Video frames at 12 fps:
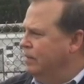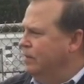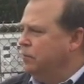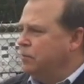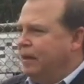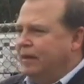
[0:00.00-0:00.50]

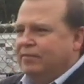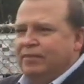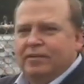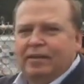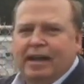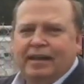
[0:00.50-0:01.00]
this place
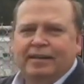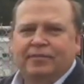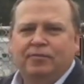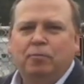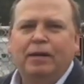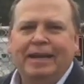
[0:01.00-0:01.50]
looked like
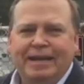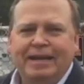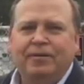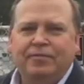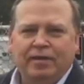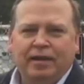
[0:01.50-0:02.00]
this 20
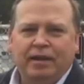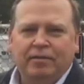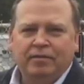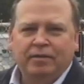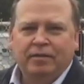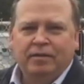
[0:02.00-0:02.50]
years ago,
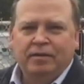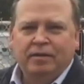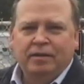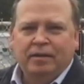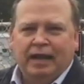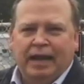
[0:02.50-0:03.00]

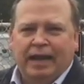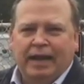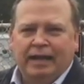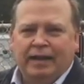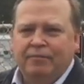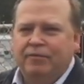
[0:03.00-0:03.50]

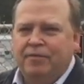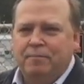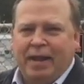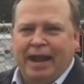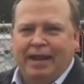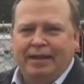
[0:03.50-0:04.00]
and it was
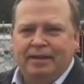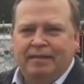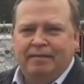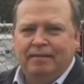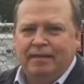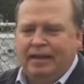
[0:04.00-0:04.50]

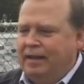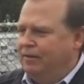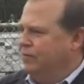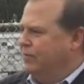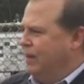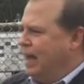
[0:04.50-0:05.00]
abandoned, and
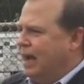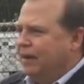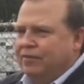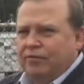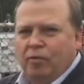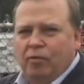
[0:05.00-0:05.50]
it was an
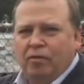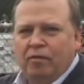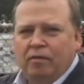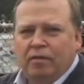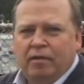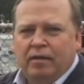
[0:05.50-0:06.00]

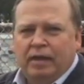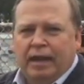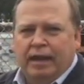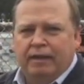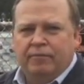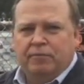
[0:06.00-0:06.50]
eyesore,
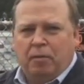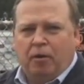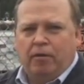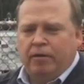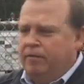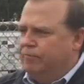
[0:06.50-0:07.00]
and it was
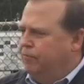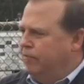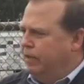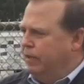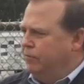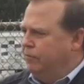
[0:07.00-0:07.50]
part of
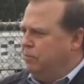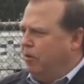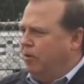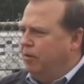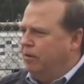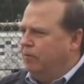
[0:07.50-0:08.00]

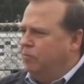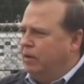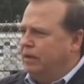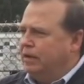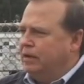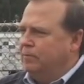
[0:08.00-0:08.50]

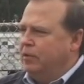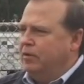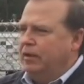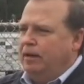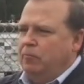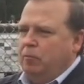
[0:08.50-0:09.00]
what the
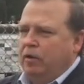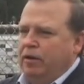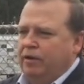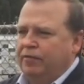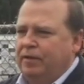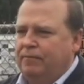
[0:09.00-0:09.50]
community
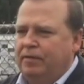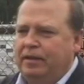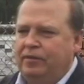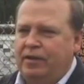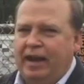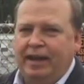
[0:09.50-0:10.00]
wanted something
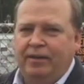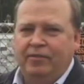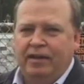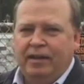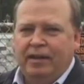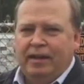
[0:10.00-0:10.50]
to
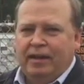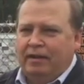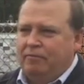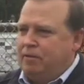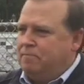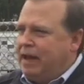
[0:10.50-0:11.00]
change.
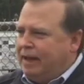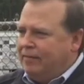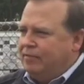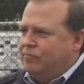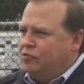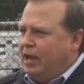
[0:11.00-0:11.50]
We
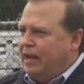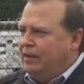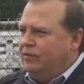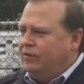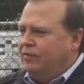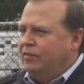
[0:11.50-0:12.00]
made some
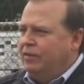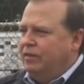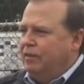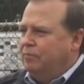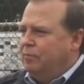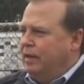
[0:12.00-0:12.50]
changes,
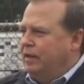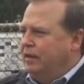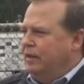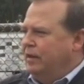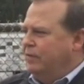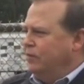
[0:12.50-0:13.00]
but
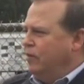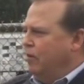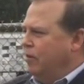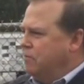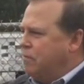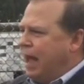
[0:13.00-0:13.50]
it's
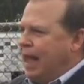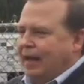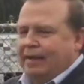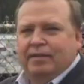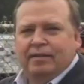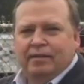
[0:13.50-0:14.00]
gone back.